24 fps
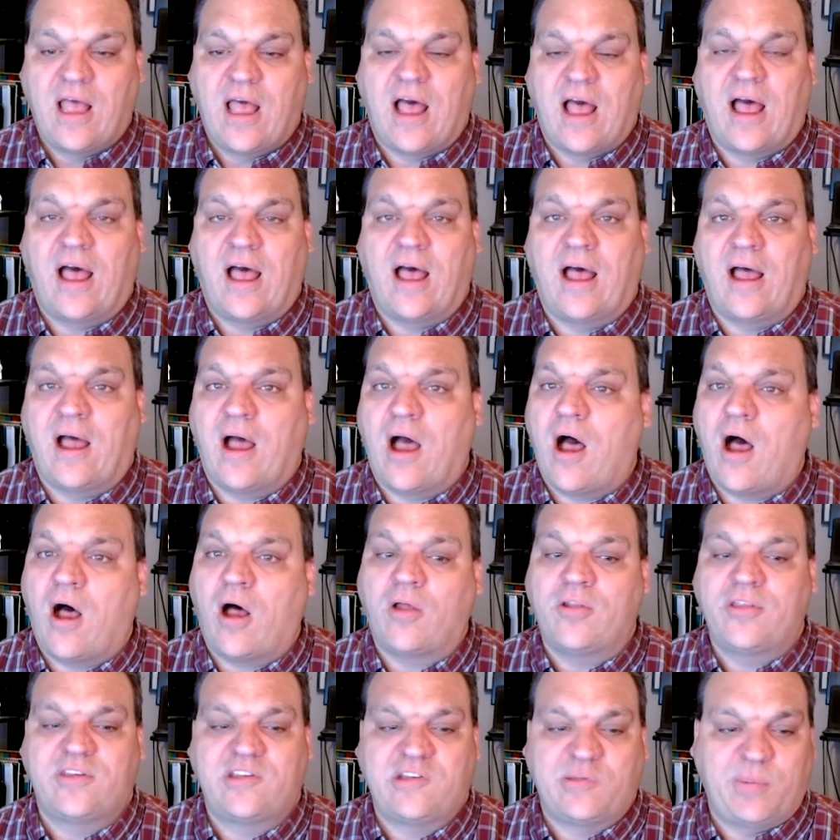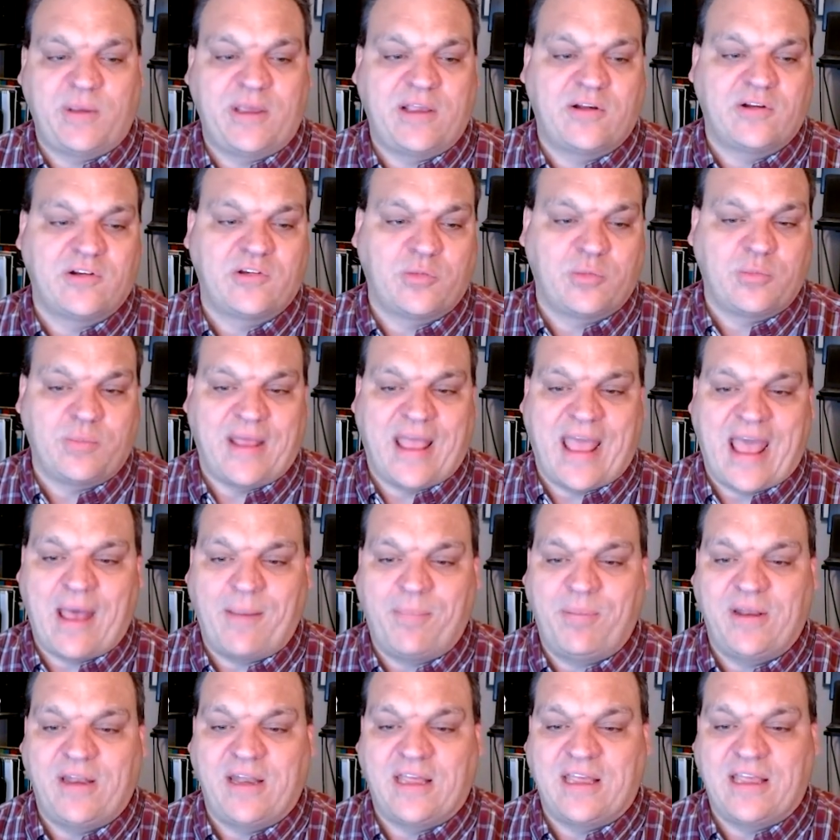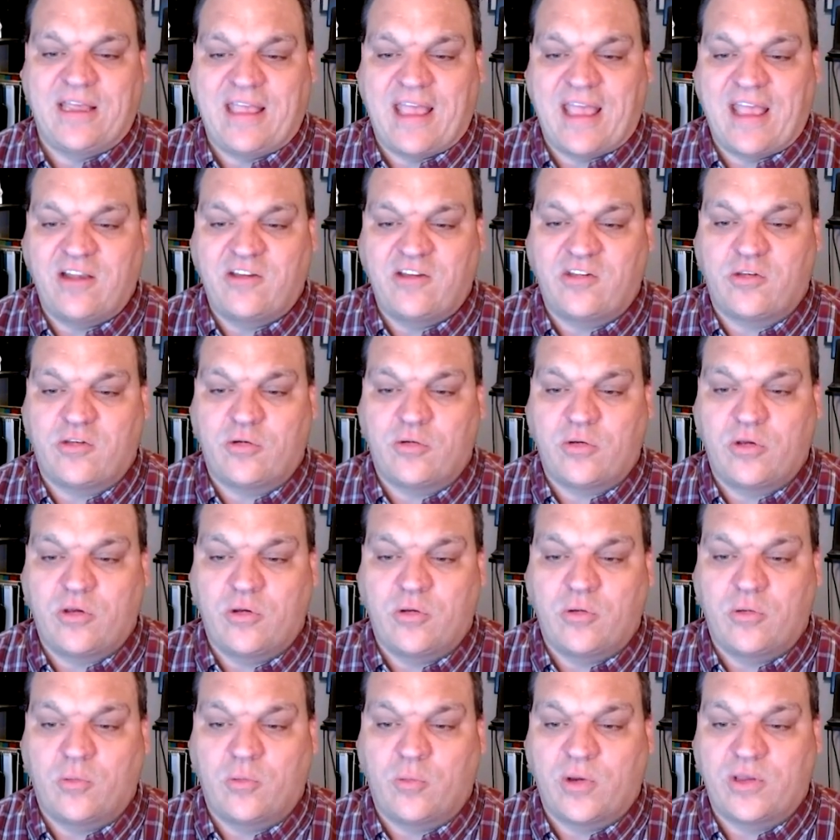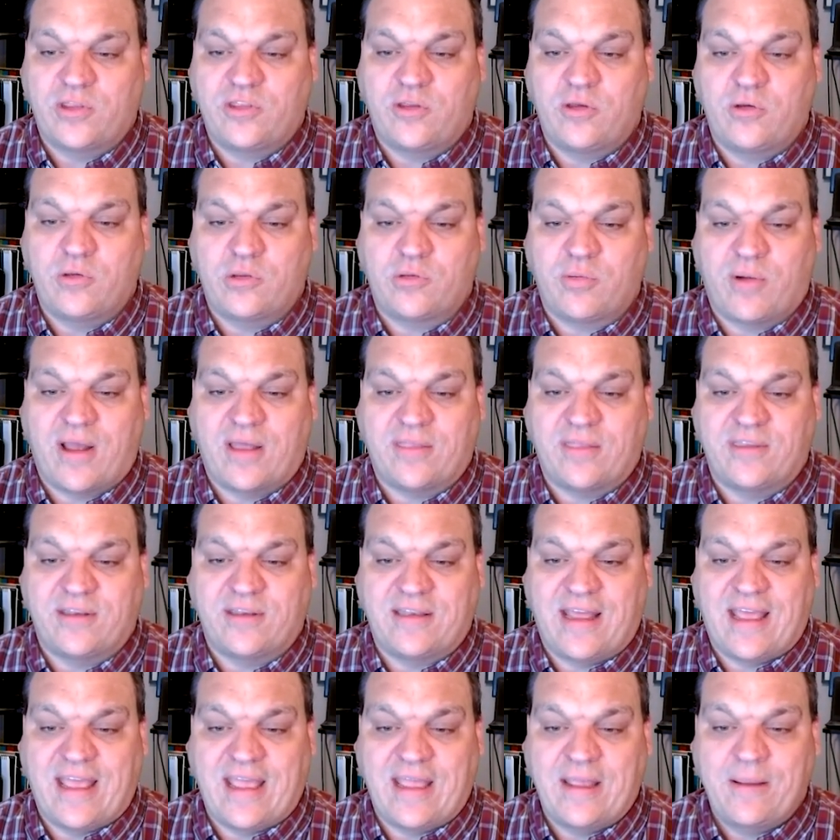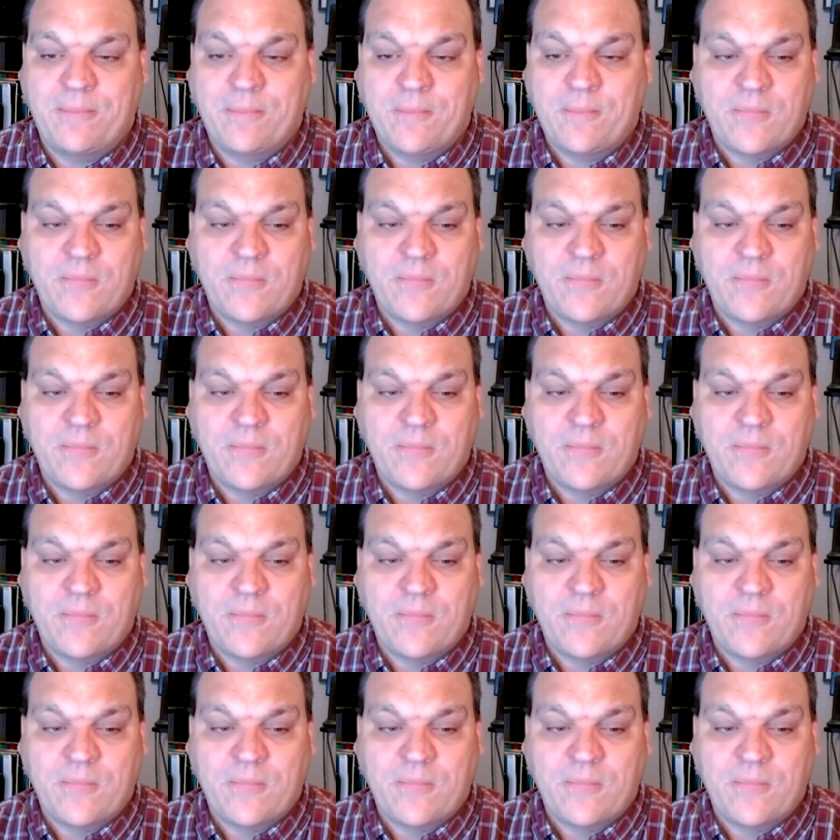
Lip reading: All the speakers will be happy to engage with you throughout the day.